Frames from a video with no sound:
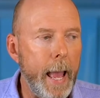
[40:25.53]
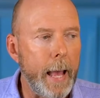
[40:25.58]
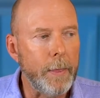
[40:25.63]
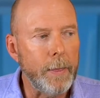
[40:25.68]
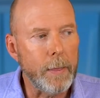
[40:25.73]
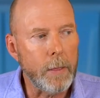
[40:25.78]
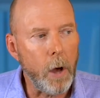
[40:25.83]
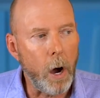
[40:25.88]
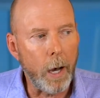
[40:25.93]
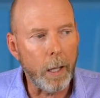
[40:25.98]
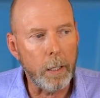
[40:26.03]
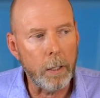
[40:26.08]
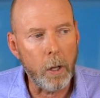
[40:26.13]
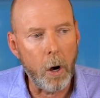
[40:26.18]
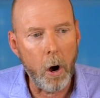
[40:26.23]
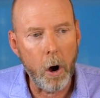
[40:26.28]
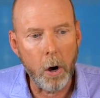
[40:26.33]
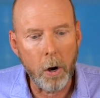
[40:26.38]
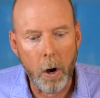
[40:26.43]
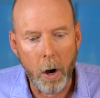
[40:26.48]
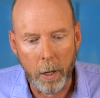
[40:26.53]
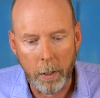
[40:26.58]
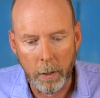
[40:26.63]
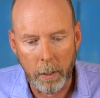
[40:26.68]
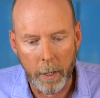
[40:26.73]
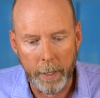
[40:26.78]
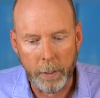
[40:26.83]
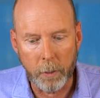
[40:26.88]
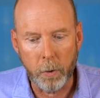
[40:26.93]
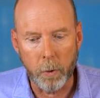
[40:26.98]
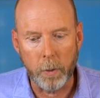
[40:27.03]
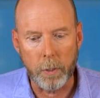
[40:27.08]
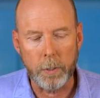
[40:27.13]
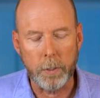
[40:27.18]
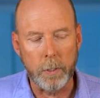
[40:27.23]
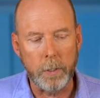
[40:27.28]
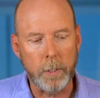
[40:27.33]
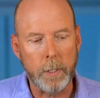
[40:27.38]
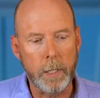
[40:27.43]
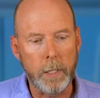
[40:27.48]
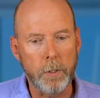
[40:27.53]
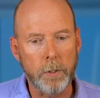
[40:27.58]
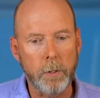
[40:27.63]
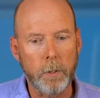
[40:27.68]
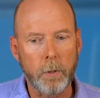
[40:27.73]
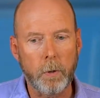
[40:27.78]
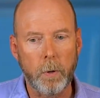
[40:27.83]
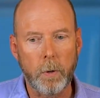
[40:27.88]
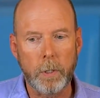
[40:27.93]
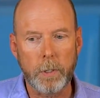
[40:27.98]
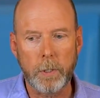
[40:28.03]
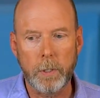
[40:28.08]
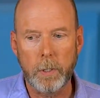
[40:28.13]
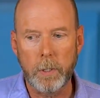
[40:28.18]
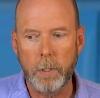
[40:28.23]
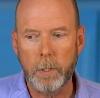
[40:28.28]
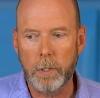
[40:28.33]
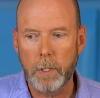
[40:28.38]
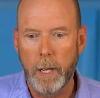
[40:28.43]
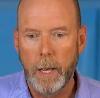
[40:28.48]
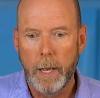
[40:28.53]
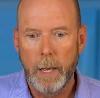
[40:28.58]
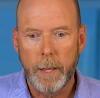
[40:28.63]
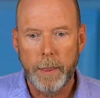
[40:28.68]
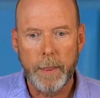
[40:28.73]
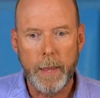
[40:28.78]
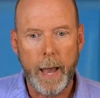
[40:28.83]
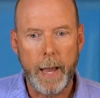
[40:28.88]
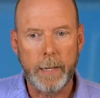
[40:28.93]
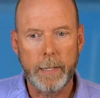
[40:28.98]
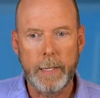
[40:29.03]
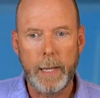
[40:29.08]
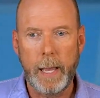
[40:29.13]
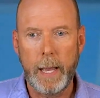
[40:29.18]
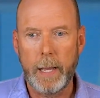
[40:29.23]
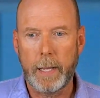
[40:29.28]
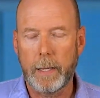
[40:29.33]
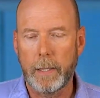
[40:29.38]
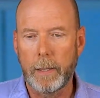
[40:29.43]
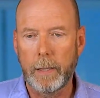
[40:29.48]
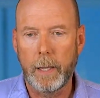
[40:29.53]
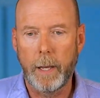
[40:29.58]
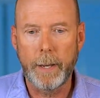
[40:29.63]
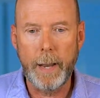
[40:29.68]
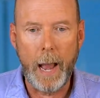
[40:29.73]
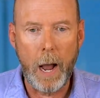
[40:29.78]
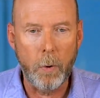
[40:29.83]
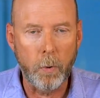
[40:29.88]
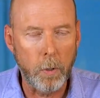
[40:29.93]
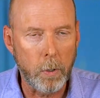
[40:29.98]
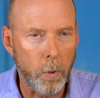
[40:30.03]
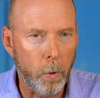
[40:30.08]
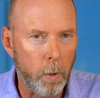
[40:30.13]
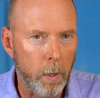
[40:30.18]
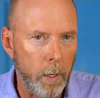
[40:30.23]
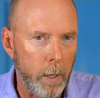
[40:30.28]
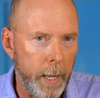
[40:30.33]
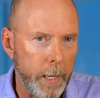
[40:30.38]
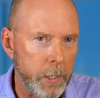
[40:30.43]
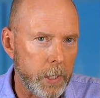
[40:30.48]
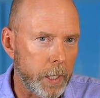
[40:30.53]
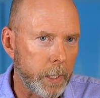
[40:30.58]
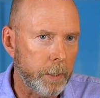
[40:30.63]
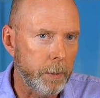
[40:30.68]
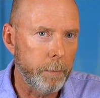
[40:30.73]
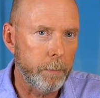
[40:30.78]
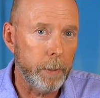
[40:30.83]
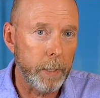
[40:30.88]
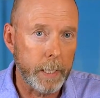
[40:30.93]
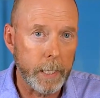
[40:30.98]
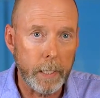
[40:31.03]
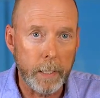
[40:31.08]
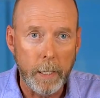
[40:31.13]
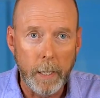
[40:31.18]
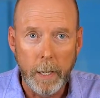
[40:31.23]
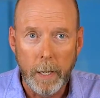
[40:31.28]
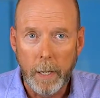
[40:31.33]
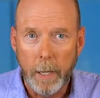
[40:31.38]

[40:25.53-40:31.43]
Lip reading: And not long online courses. These are courses that take an hour or less to complete.